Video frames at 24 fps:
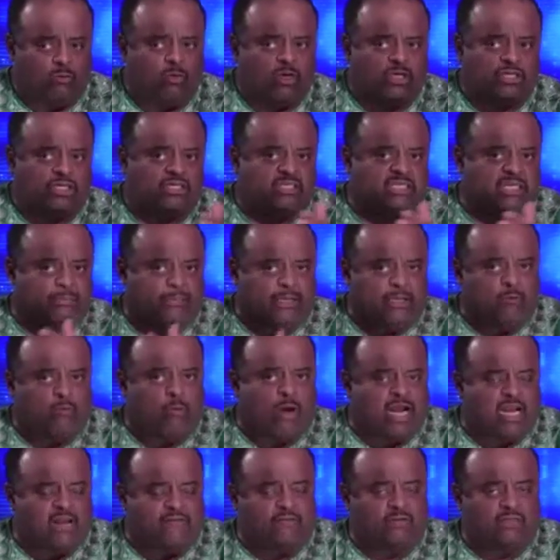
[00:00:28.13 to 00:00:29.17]
We're just simply
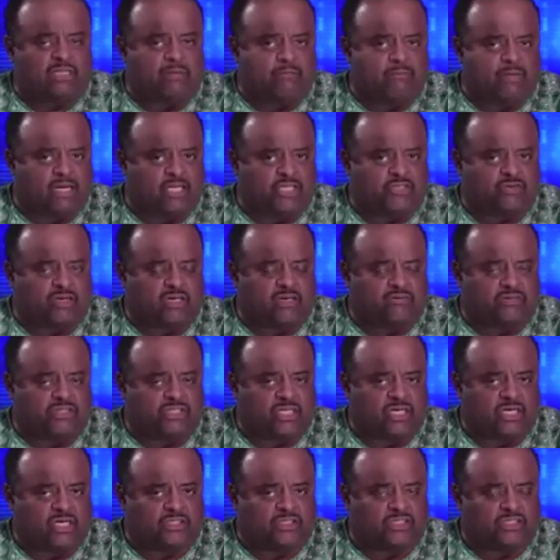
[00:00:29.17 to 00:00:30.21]
waiting for the administrative
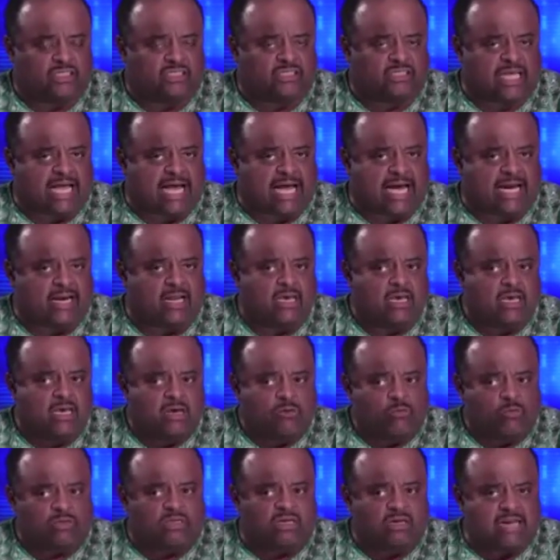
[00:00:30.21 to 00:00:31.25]
judge to decide
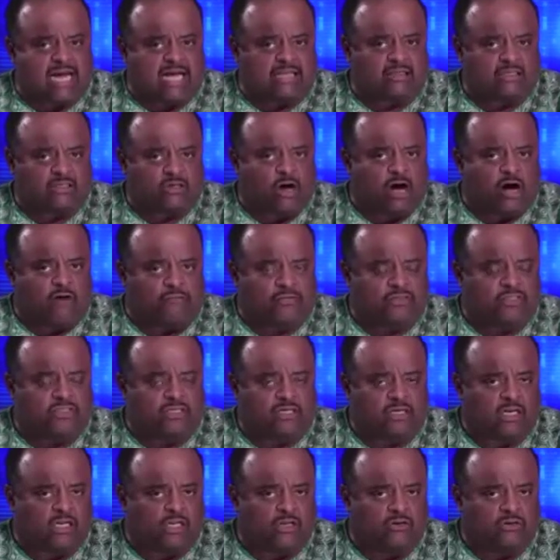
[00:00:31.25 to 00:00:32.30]
whether or not this officer is
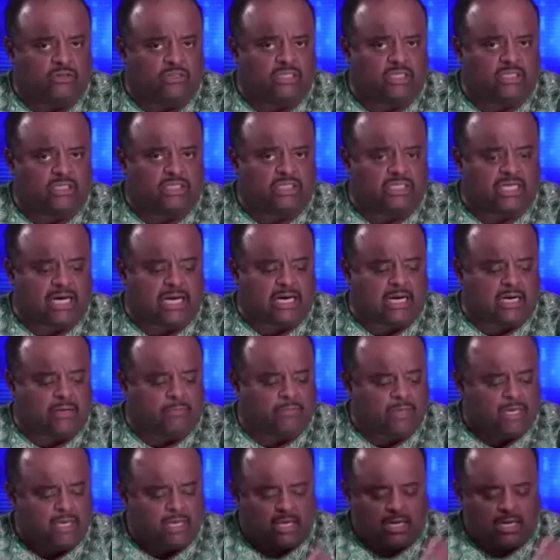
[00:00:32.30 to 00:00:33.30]
going to lose his job.